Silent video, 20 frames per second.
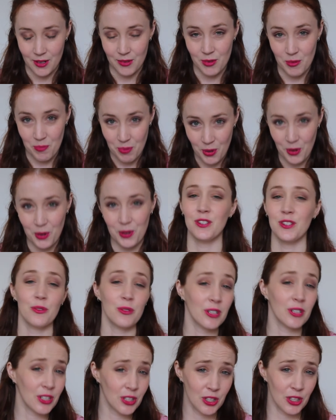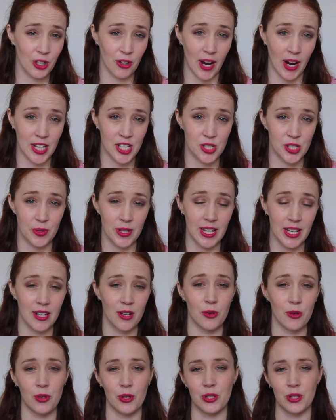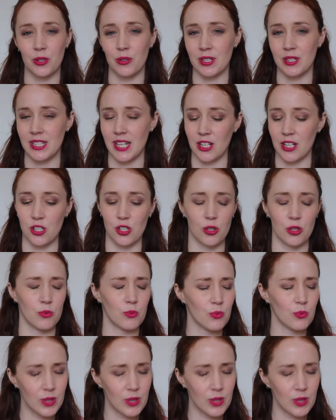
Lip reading: If you are a new graduate or you're a teacher who